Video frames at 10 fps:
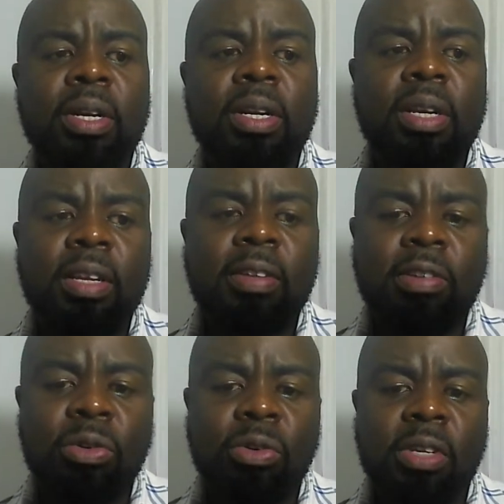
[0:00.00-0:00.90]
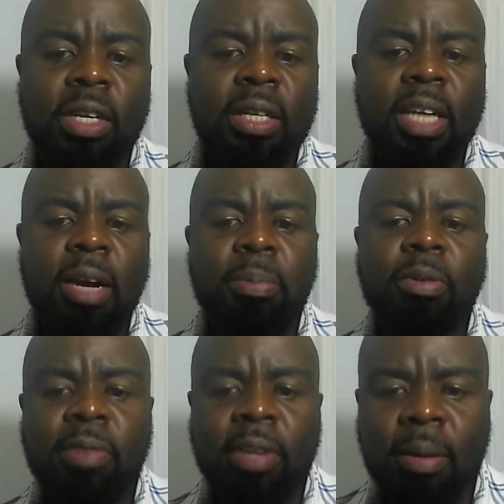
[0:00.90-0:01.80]
is using, type
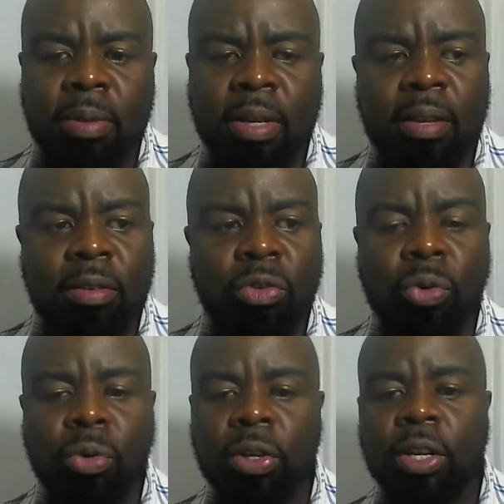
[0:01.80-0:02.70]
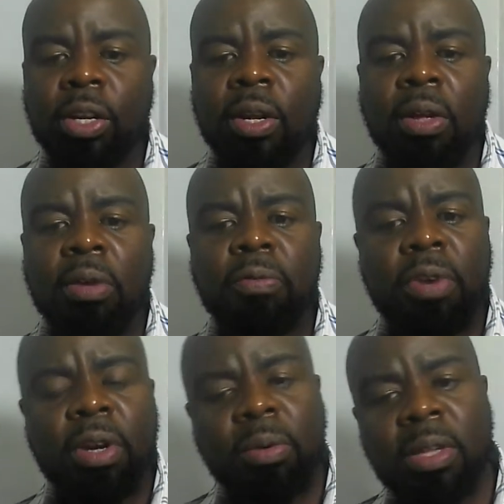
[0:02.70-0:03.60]
of substance used,
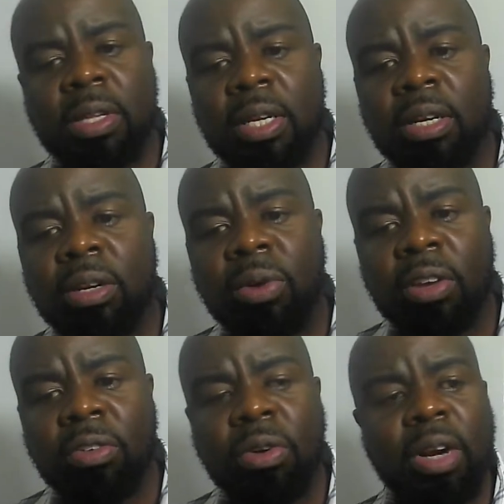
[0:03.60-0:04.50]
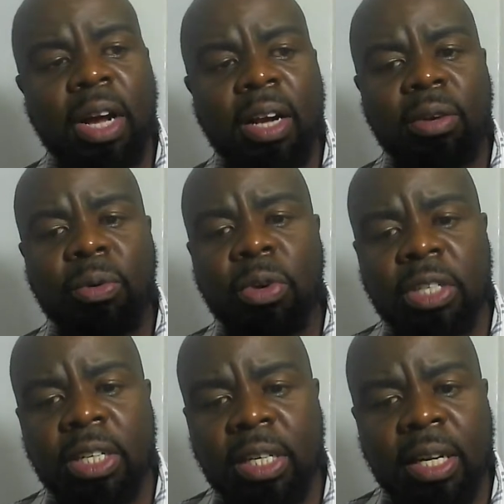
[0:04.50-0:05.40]
frequency, duration, and
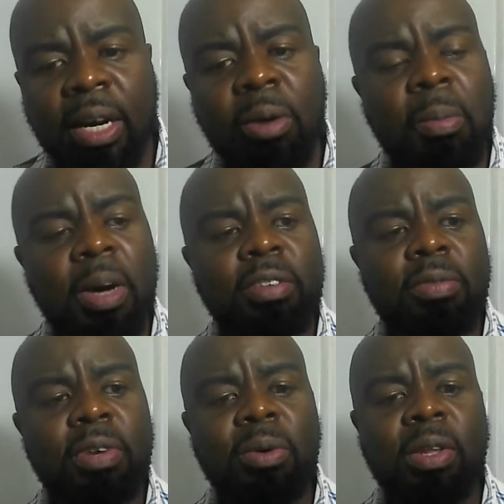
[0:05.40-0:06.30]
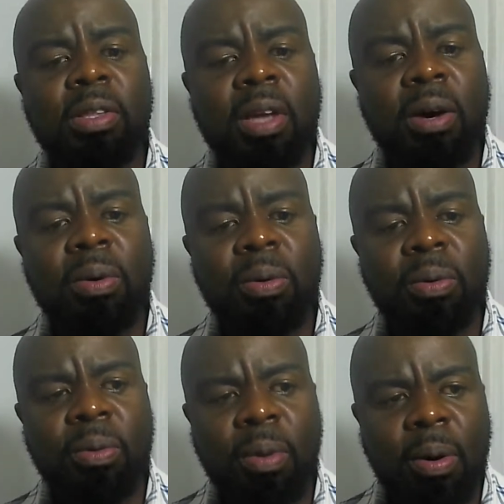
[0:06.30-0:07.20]
quantity. How much frequency,
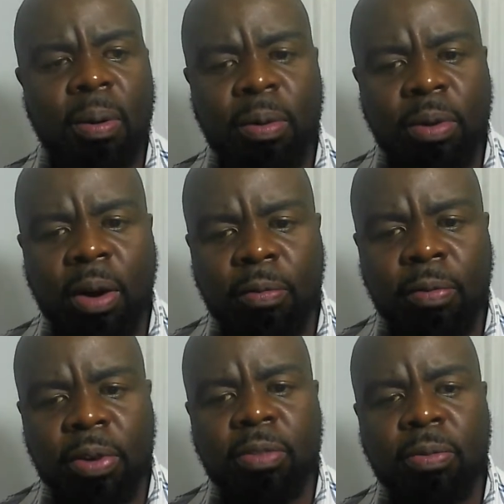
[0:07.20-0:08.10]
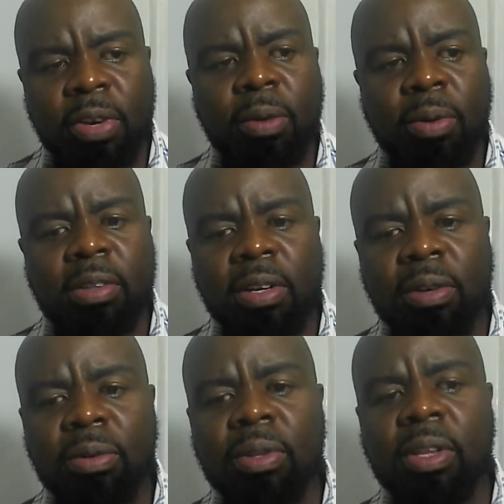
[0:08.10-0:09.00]
which frequency
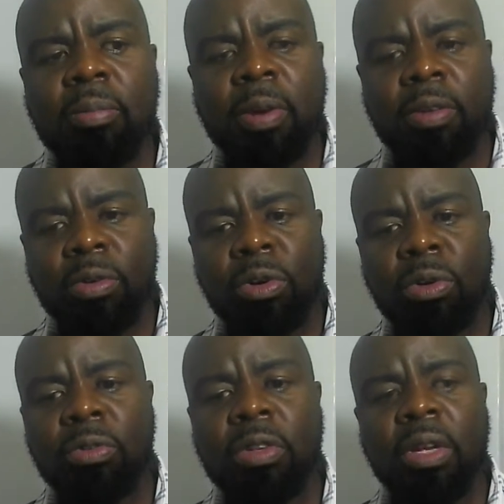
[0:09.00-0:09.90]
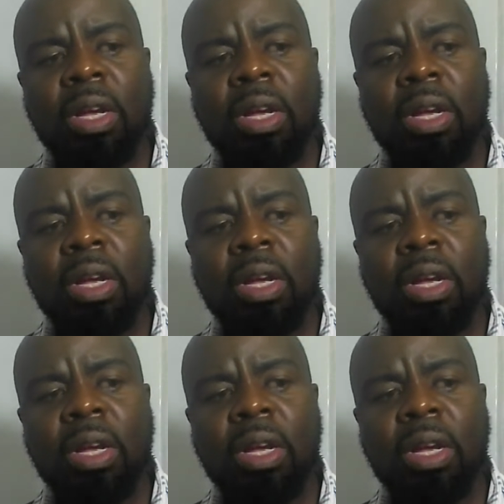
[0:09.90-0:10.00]
do this person use,